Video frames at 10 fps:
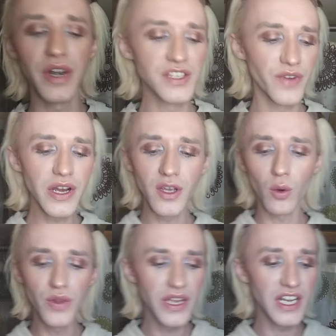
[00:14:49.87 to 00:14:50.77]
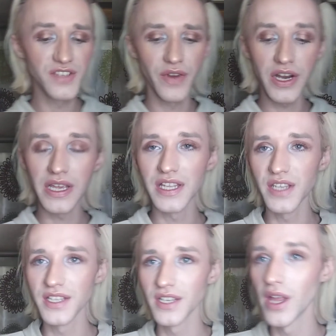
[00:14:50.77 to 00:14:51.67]
it's very golden. It's
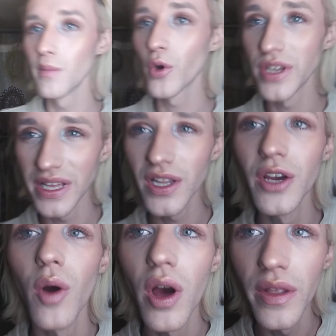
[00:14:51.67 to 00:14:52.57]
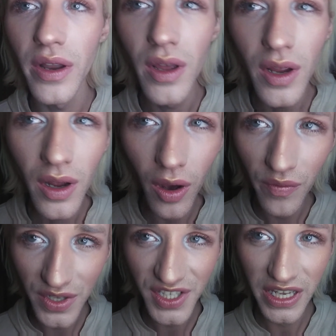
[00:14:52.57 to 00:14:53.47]
a lot more yellow on
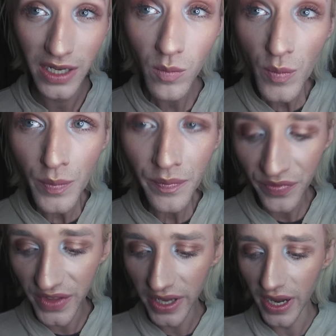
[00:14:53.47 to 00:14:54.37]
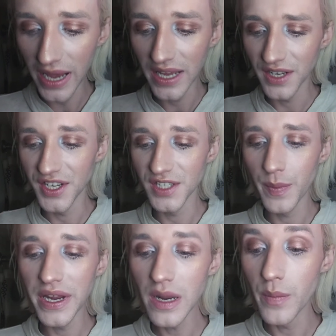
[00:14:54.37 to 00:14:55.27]
the skin than I had
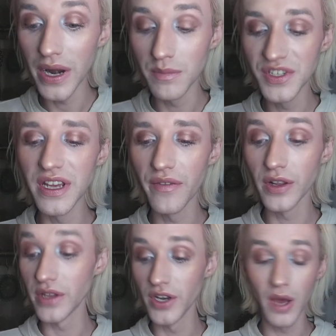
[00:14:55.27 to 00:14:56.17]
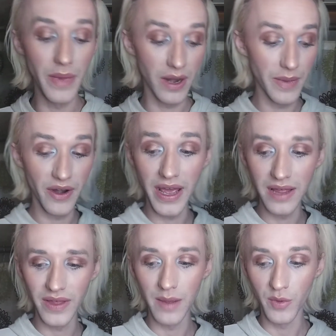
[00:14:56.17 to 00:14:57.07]
anticipated, but I'm definitely not mad about it.
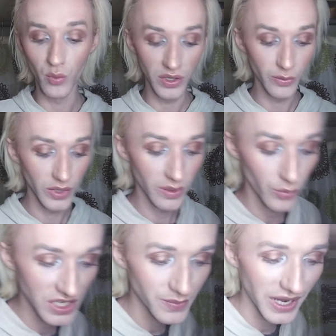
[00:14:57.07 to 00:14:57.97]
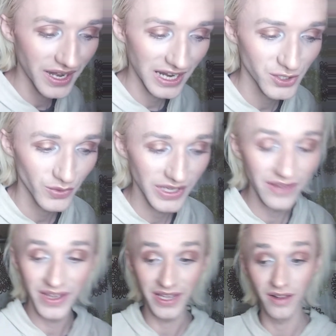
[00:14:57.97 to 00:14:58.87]
I'm really, really impressed by it. Actually, I
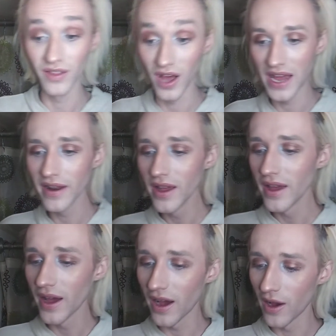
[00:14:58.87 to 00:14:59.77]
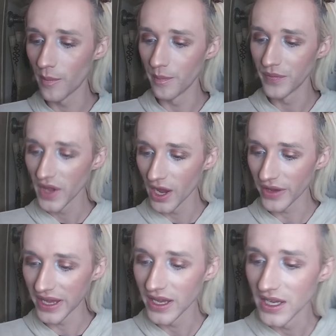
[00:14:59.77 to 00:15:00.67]
like it a lot.
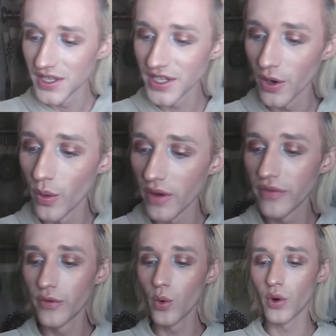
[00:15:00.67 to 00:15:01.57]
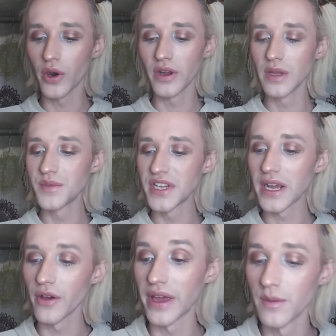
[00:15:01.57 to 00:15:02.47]
Okay, so for
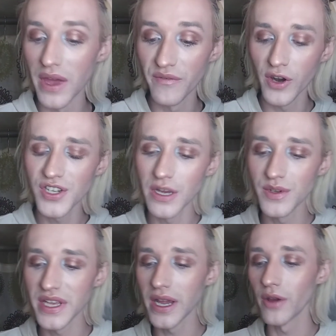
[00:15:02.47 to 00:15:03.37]
lipstick, okay, at first I was like,